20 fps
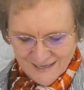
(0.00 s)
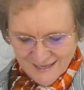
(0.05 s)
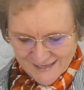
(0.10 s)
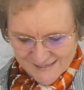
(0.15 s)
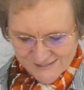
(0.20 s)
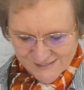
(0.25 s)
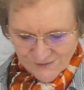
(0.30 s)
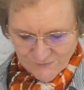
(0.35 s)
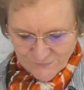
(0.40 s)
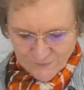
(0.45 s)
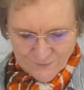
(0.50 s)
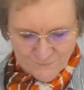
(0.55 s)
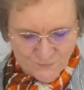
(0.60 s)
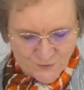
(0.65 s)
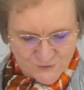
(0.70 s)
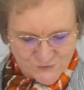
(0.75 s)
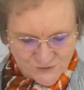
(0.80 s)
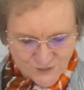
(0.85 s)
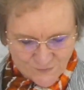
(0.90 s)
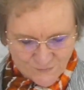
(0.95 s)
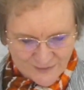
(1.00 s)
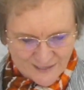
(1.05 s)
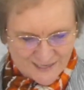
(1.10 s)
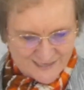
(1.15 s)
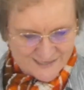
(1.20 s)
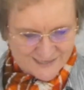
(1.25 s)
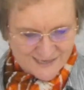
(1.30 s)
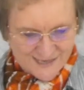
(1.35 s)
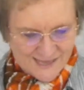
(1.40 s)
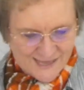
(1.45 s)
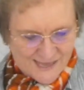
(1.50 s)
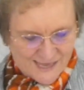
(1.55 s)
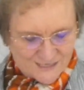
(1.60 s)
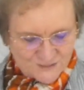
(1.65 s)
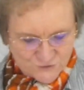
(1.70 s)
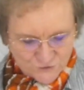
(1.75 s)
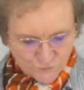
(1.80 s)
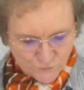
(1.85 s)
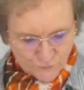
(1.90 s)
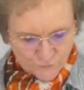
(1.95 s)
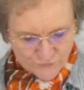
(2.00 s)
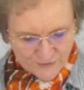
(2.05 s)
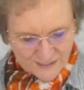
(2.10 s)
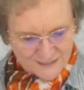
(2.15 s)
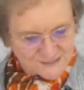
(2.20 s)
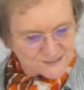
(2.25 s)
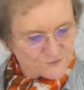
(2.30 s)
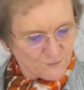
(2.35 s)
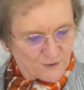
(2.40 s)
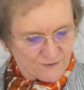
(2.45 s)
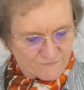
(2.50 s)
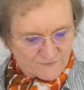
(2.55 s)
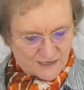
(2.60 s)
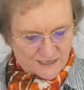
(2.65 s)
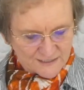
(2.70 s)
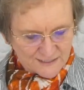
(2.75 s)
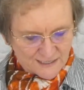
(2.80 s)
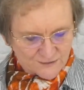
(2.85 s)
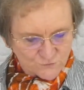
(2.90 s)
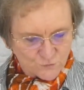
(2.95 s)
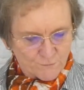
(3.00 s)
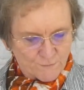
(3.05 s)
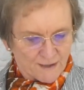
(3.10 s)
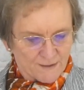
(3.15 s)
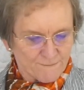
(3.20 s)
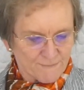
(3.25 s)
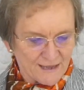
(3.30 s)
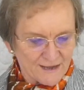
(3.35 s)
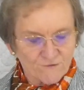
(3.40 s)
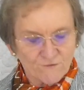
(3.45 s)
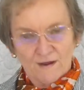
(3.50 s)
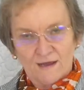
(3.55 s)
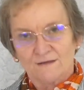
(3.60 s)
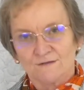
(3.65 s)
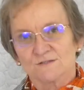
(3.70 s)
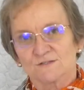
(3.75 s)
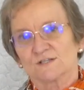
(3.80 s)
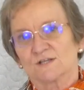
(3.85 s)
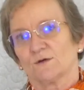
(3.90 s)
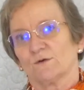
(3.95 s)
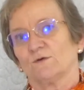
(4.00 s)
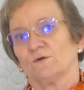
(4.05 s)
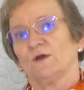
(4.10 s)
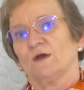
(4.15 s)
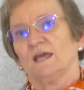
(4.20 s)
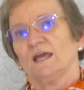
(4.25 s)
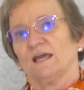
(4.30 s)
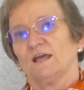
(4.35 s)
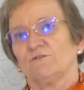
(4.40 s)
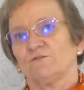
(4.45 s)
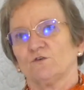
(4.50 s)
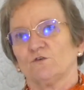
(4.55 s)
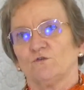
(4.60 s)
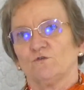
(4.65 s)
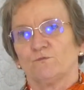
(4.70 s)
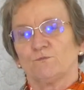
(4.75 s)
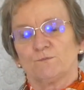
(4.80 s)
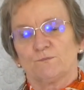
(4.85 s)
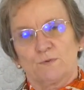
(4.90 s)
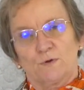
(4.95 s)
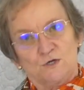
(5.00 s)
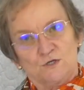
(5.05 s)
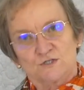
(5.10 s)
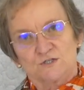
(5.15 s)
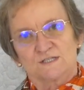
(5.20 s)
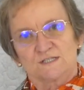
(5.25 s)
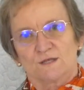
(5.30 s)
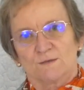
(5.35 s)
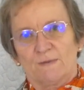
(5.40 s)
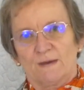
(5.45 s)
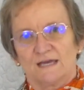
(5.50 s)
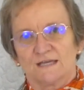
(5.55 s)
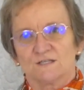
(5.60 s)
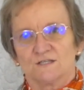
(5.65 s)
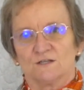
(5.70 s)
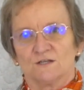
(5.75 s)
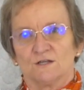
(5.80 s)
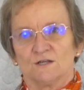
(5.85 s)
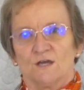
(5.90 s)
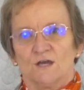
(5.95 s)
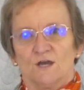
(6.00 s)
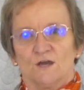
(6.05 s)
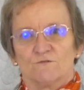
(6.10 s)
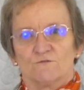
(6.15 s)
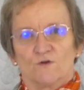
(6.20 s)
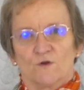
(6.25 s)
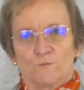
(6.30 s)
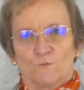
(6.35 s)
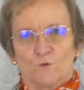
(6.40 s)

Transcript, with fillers: So I'm going to go ahead and do all that. So I've cut out all my background. So if you've purchased the pattern from